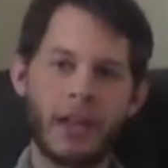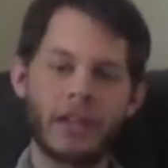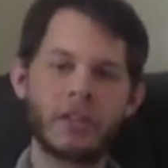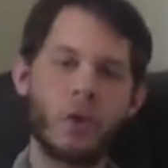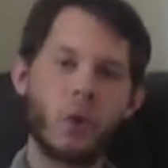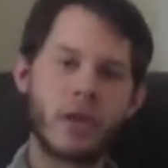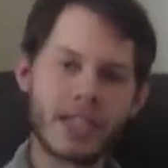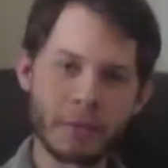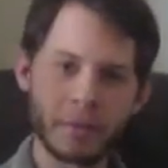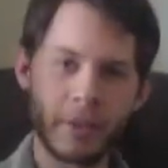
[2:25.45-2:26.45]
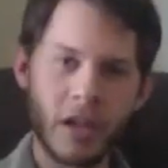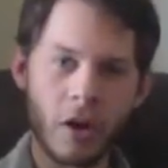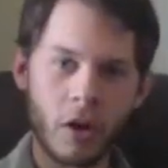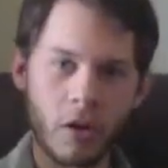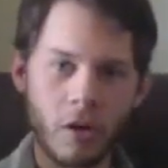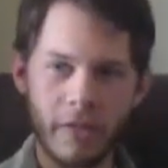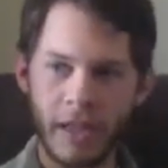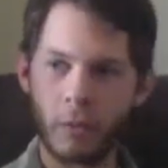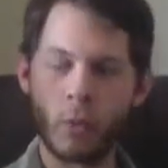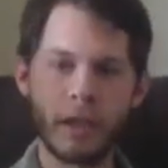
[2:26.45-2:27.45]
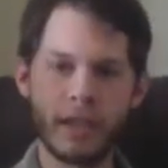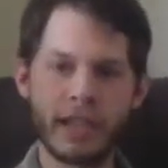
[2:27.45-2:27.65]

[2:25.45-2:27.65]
That story seems better than what